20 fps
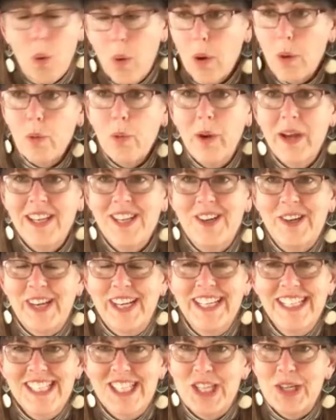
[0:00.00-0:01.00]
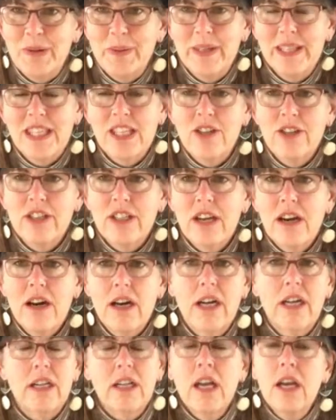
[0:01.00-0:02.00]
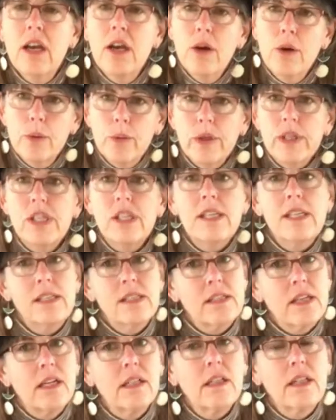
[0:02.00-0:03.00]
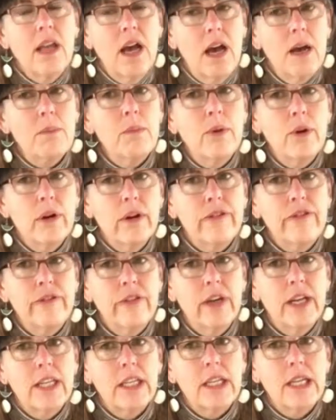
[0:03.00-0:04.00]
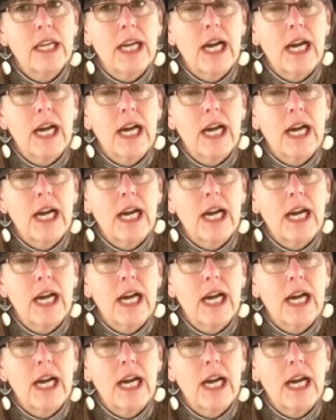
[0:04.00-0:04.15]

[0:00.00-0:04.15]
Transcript: or what you can do with your yard, which is a lot more fun, you